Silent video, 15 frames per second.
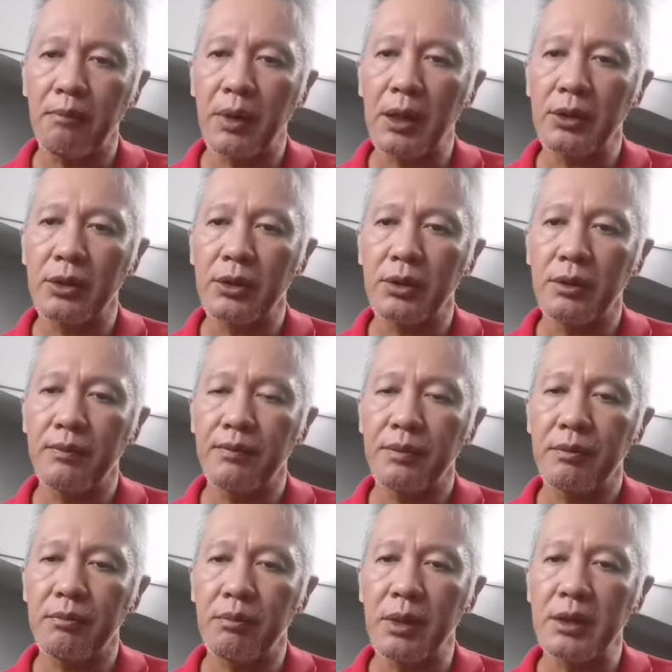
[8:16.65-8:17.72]
But
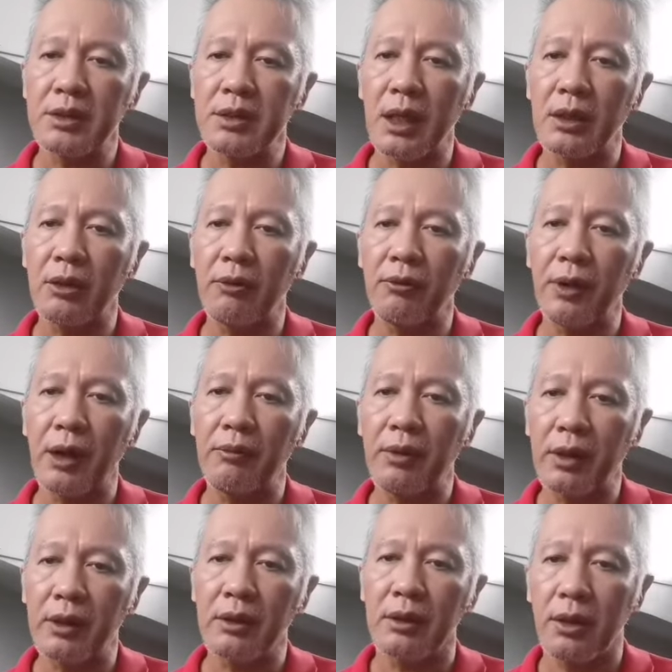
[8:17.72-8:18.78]
instead of
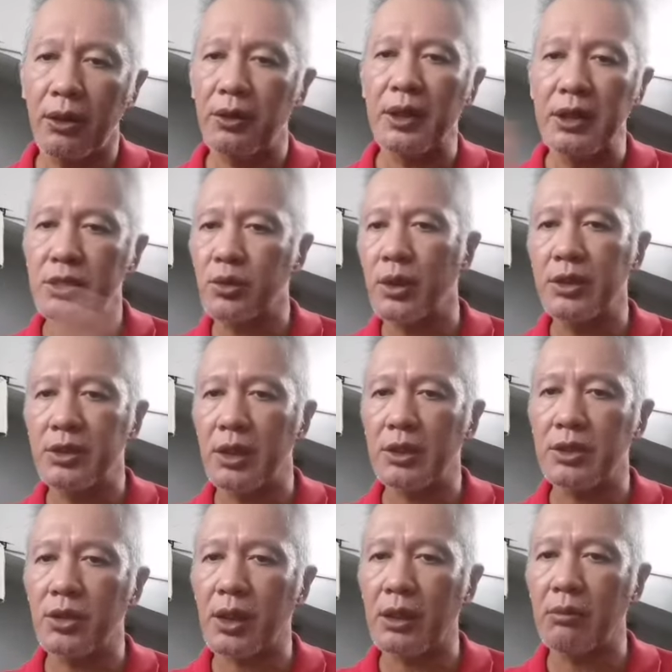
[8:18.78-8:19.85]
having three
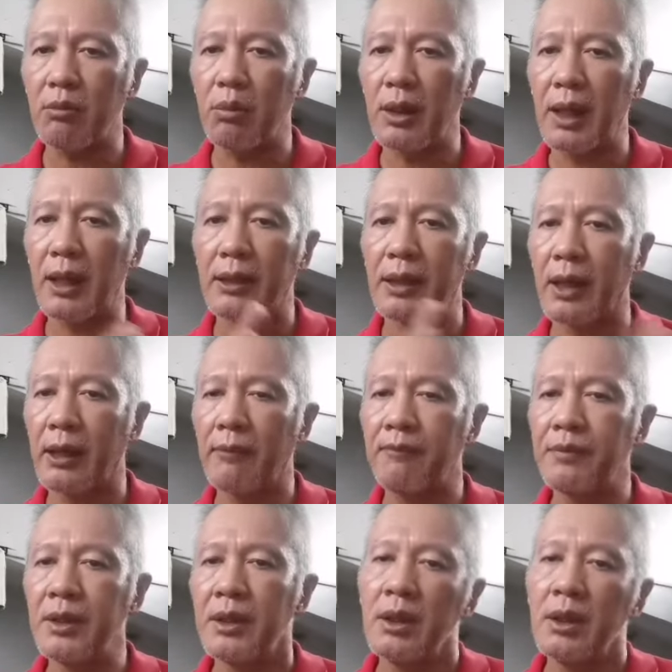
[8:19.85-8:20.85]
switches, you can blend like